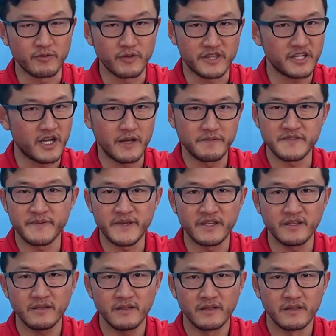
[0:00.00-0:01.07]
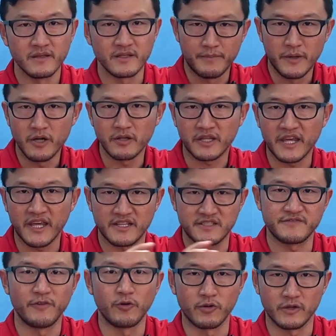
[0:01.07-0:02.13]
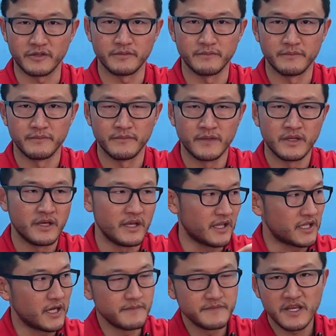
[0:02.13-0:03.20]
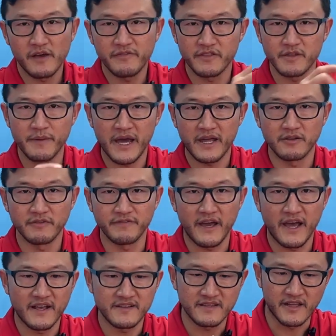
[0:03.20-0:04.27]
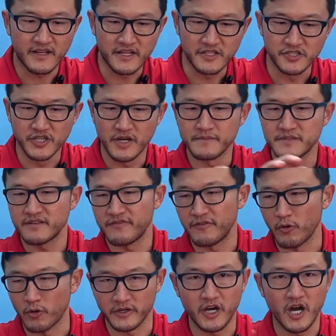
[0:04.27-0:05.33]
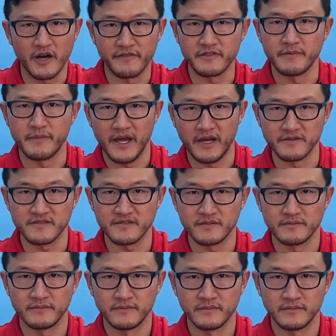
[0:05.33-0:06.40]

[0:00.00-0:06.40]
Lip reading: And with topspin, the ball kicks forward. It comes off of the paddle fast and it jumps forward off of the bounce.